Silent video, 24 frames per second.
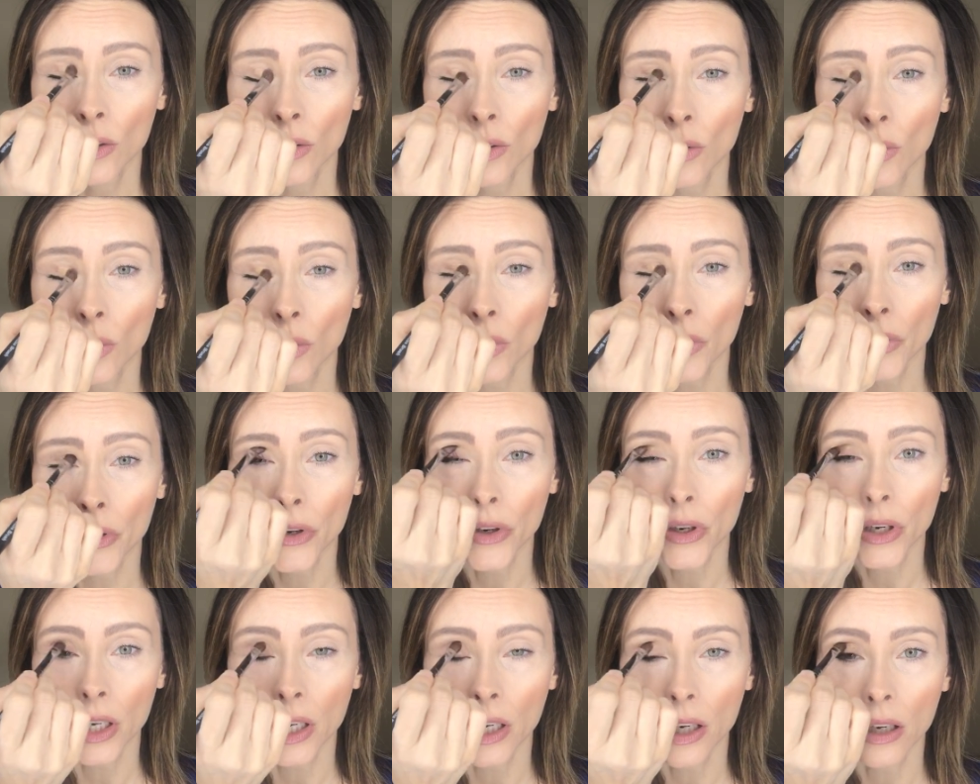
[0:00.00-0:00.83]

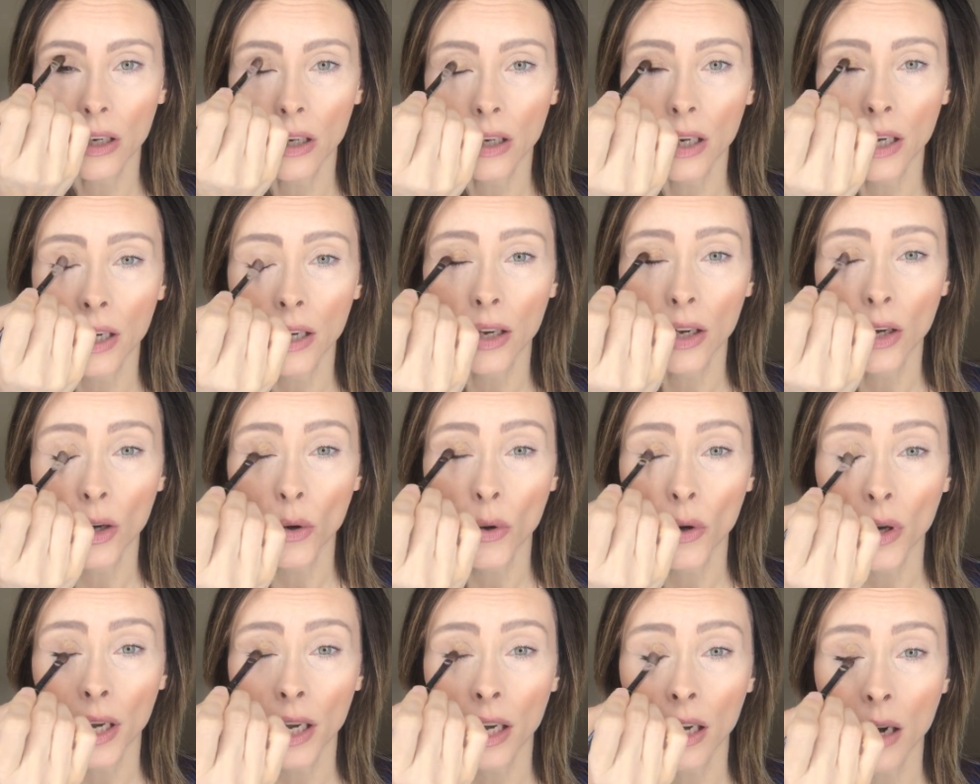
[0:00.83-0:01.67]
corner here and
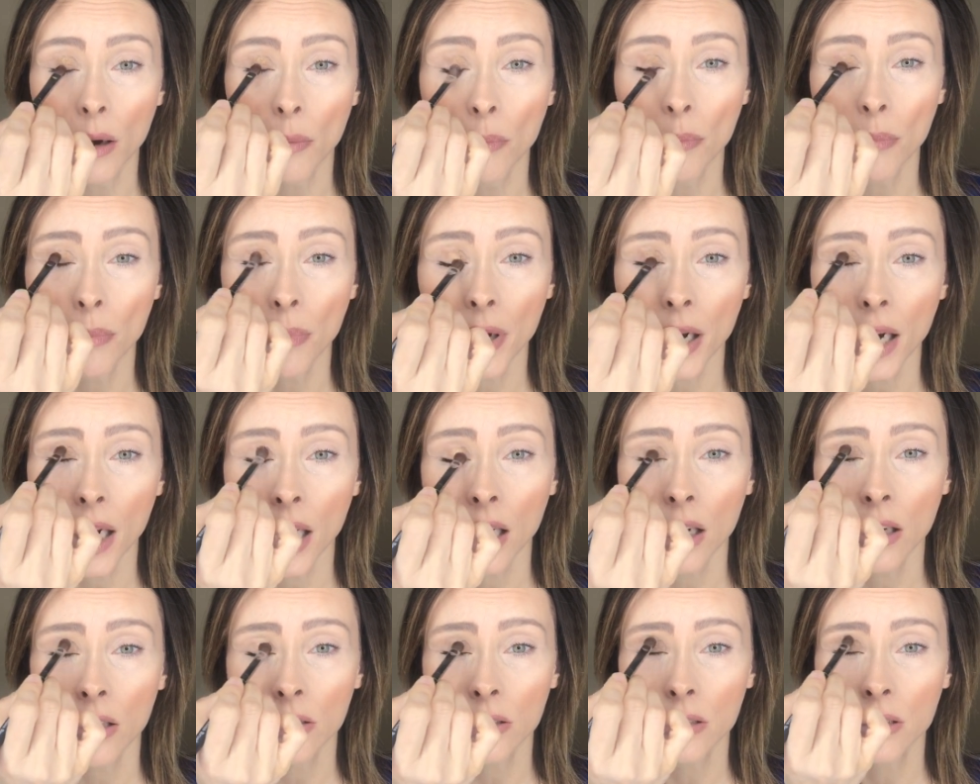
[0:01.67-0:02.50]
going
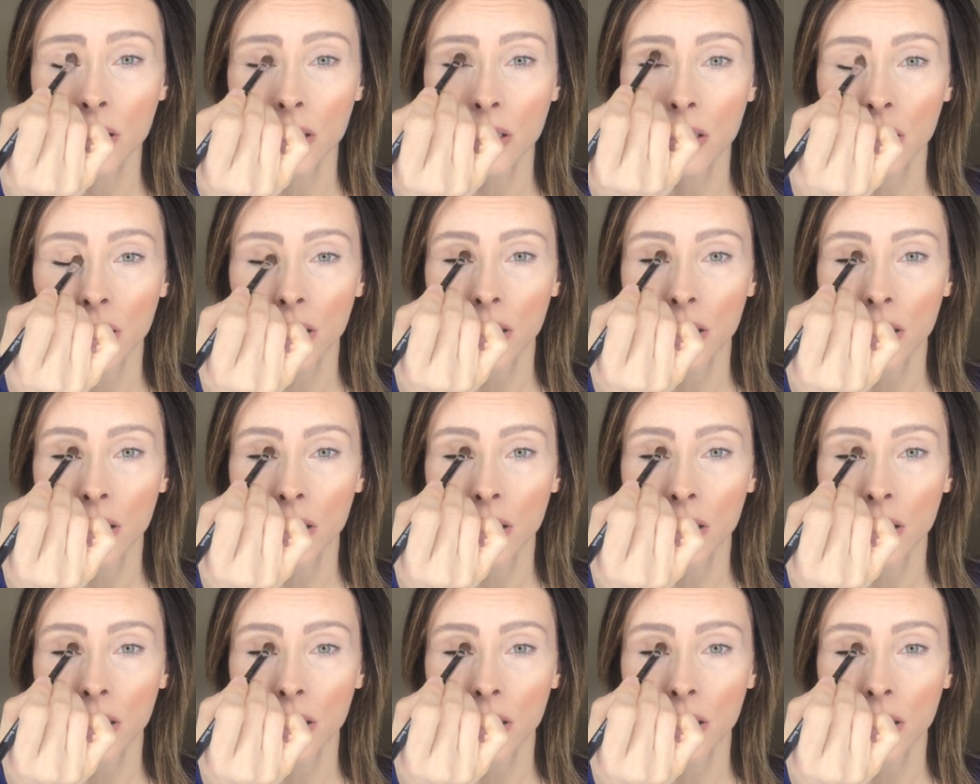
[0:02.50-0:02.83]
about